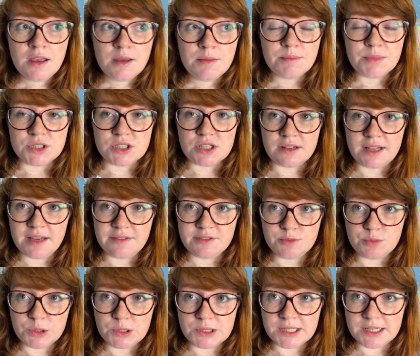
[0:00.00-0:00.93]
but I'll have to
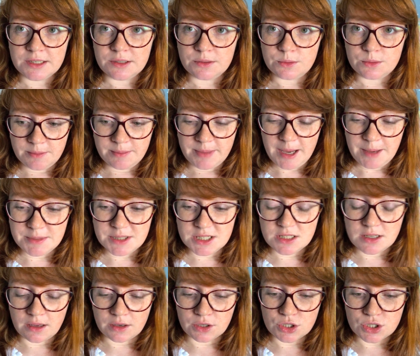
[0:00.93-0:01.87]
put down perhaps a
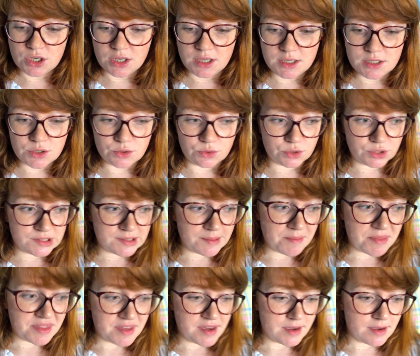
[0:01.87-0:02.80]
dust sheet or
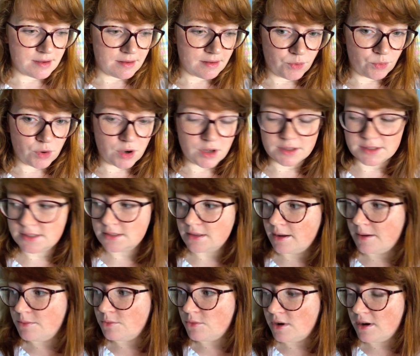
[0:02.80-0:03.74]
something whilst
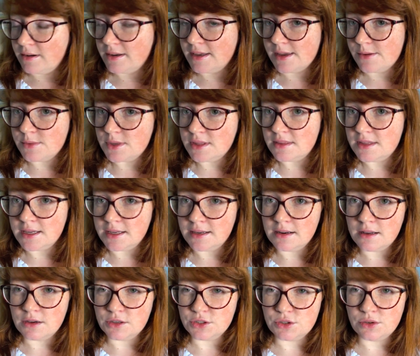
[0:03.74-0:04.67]
I'm working with the
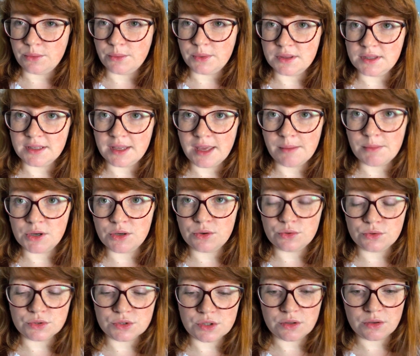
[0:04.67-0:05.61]
enlarger and with the
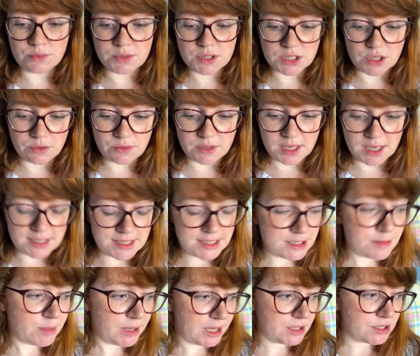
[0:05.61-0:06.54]
chemical so that we don't get any
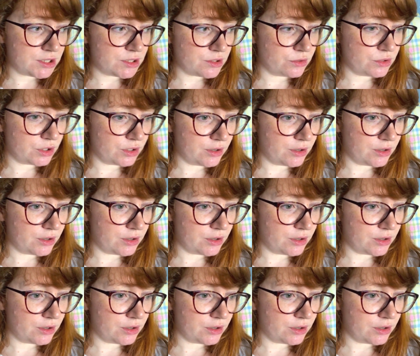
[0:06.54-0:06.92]
splashes on the